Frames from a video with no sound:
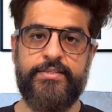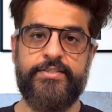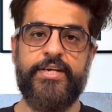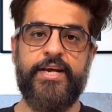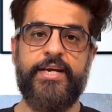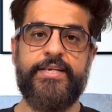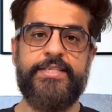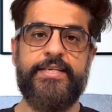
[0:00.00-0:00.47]

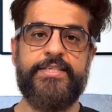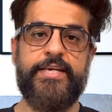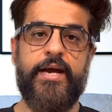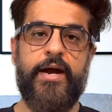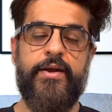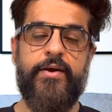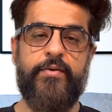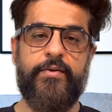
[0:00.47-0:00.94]
Chances
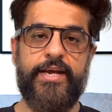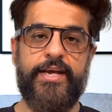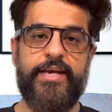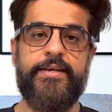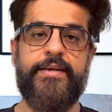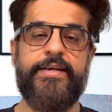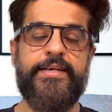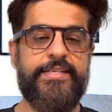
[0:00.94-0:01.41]
are you
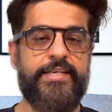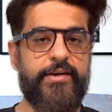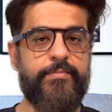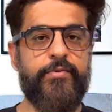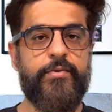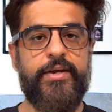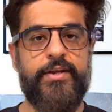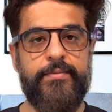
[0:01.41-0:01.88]
ate the
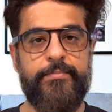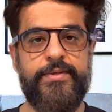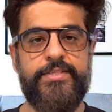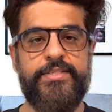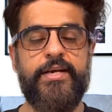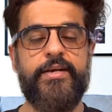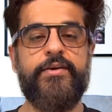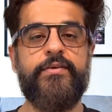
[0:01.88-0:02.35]
same
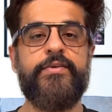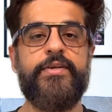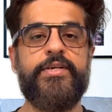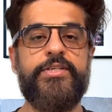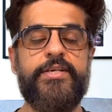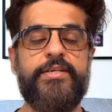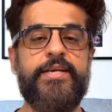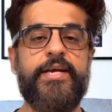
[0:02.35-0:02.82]
20% of
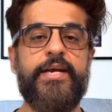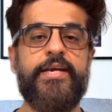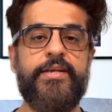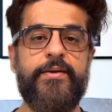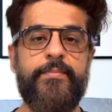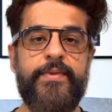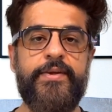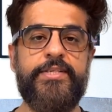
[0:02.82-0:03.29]
dishes
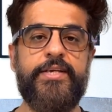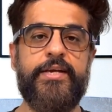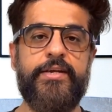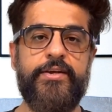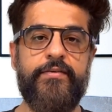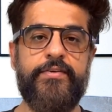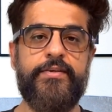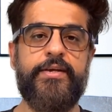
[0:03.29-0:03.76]

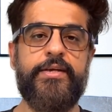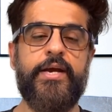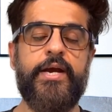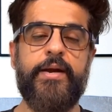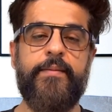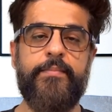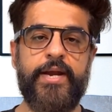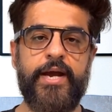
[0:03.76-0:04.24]
80% of the
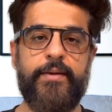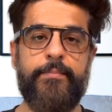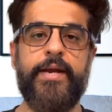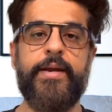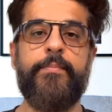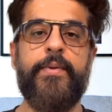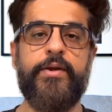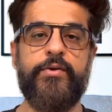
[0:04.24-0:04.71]
time. I
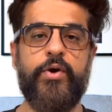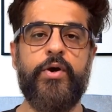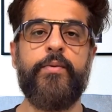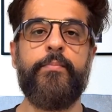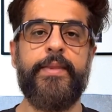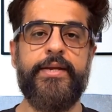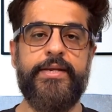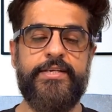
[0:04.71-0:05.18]
might be
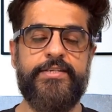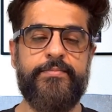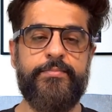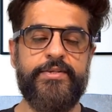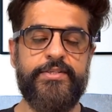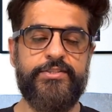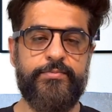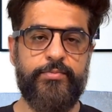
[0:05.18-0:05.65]
wrong, but this
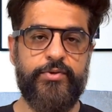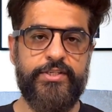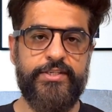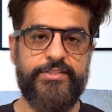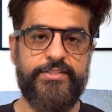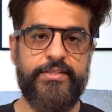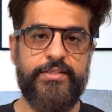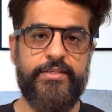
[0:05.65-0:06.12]
principle
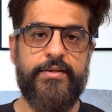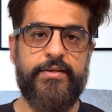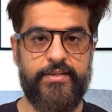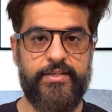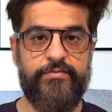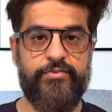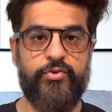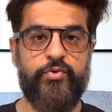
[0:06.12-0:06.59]
isn't.
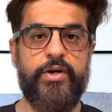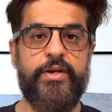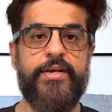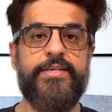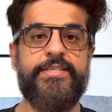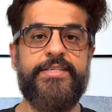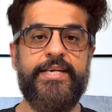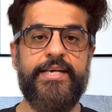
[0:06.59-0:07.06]
If you are
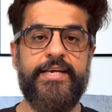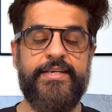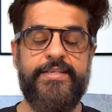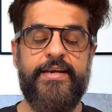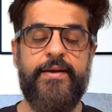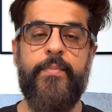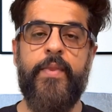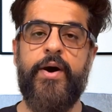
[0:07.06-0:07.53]
in
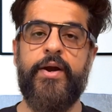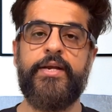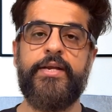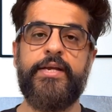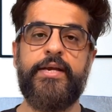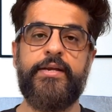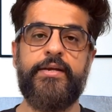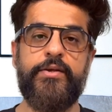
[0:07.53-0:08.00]
sales and
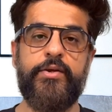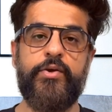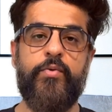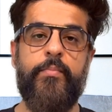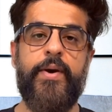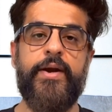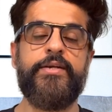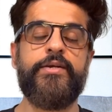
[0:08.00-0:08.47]
marketing,
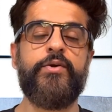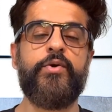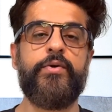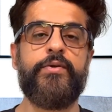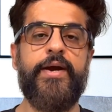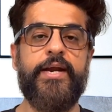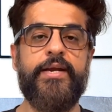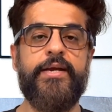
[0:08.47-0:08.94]
you must
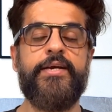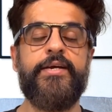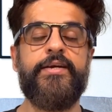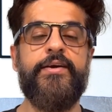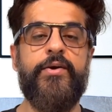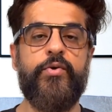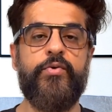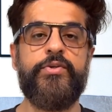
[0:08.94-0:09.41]
know that it
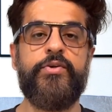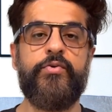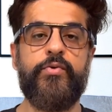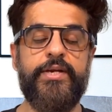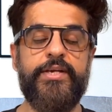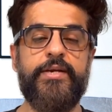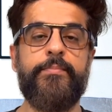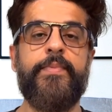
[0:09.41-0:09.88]
is those
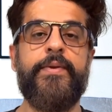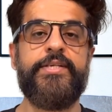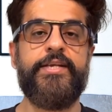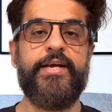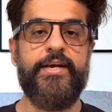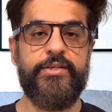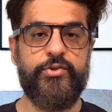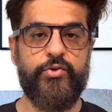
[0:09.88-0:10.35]

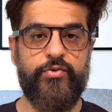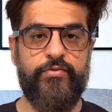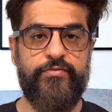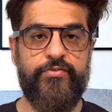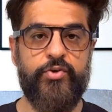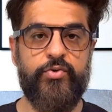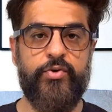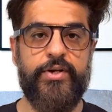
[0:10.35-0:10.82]
20% or
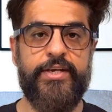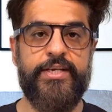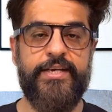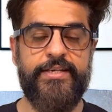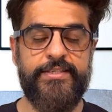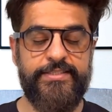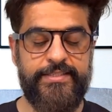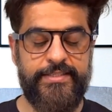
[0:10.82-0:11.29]
fewer
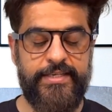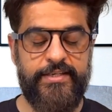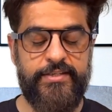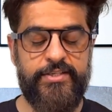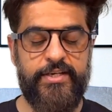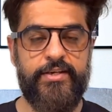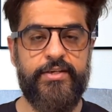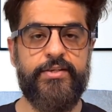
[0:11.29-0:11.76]
leads
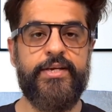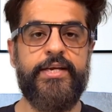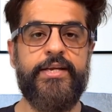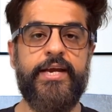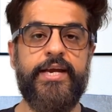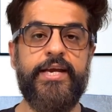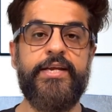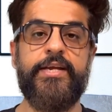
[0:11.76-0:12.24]
that
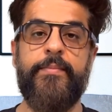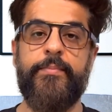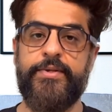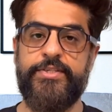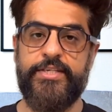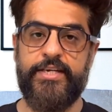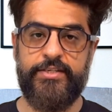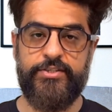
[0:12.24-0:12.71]
generate
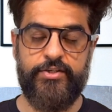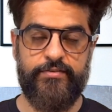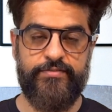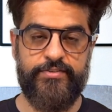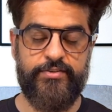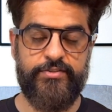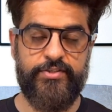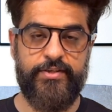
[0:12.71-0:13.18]
80%
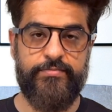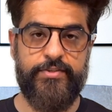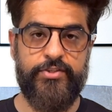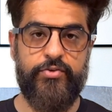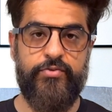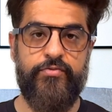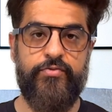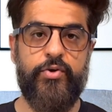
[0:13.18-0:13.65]
of the
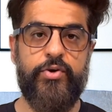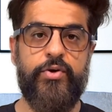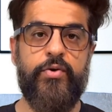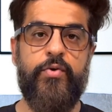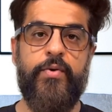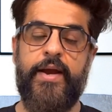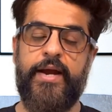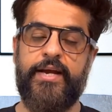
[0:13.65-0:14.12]
revenue for
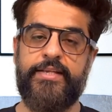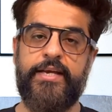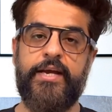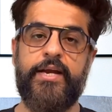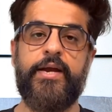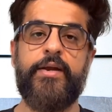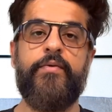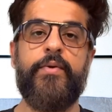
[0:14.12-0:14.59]
you. And
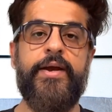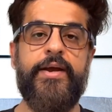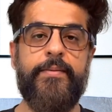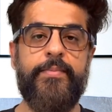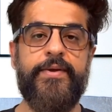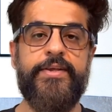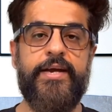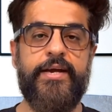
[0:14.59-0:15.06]
there are
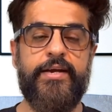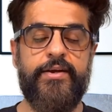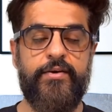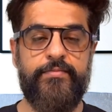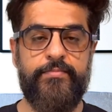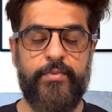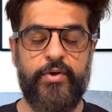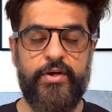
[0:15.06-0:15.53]
20%
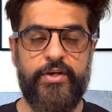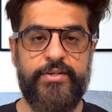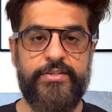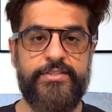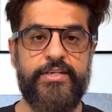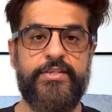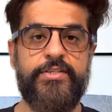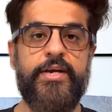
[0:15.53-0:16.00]
of
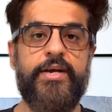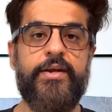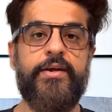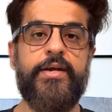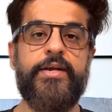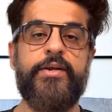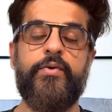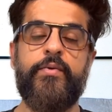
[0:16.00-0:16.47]
products that
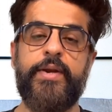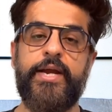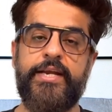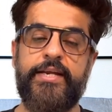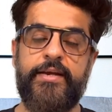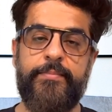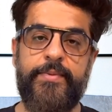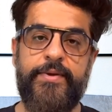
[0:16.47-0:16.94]
generate you
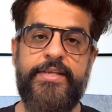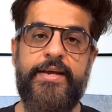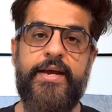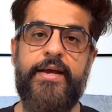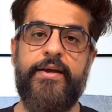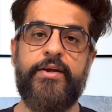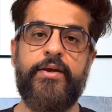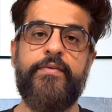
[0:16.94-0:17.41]

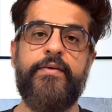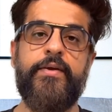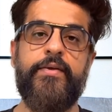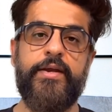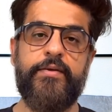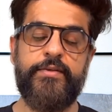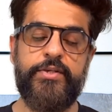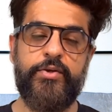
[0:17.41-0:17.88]
80% of the
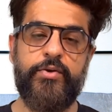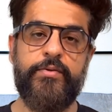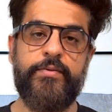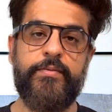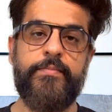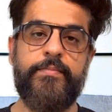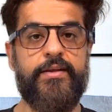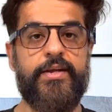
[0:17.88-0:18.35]
revenue.
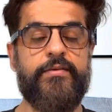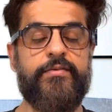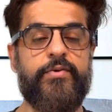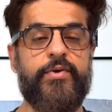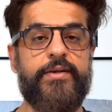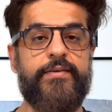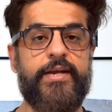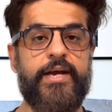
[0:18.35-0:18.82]

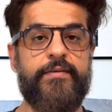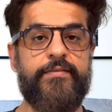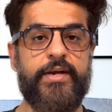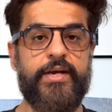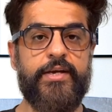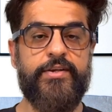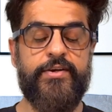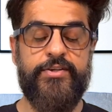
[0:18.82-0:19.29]
If you have
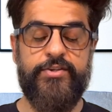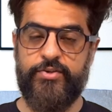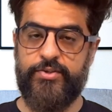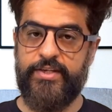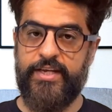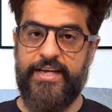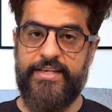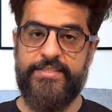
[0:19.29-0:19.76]
ever
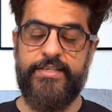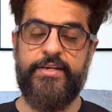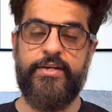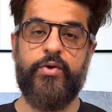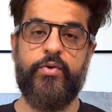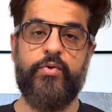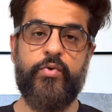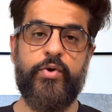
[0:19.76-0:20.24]
understood
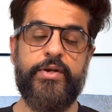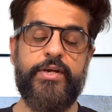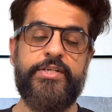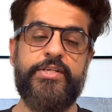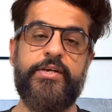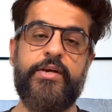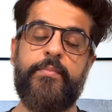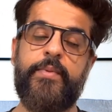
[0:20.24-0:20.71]
SEO or
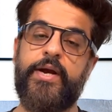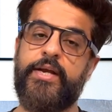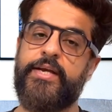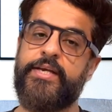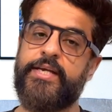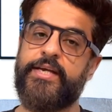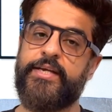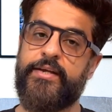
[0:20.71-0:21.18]
digital
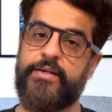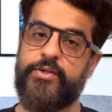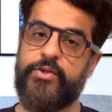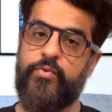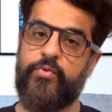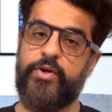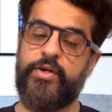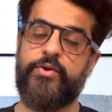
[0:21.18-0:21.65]
marketing,
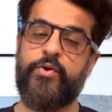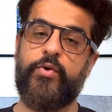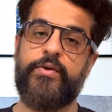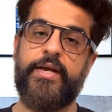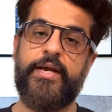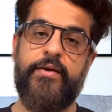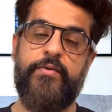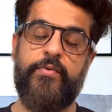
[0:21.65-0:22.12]
you will
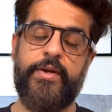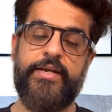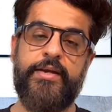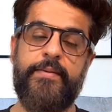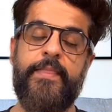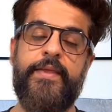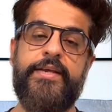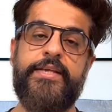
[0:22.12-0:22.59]
know that
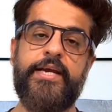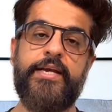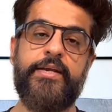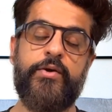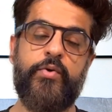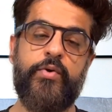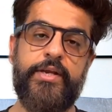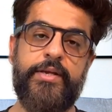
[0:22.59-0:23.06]

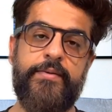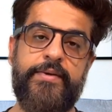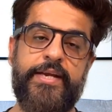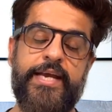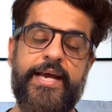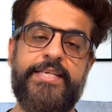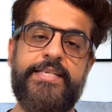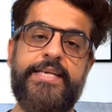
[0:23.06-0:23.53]
20% or
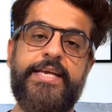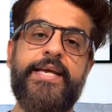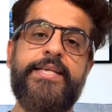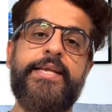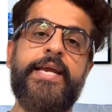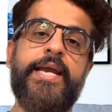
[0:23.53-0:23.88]
even less gets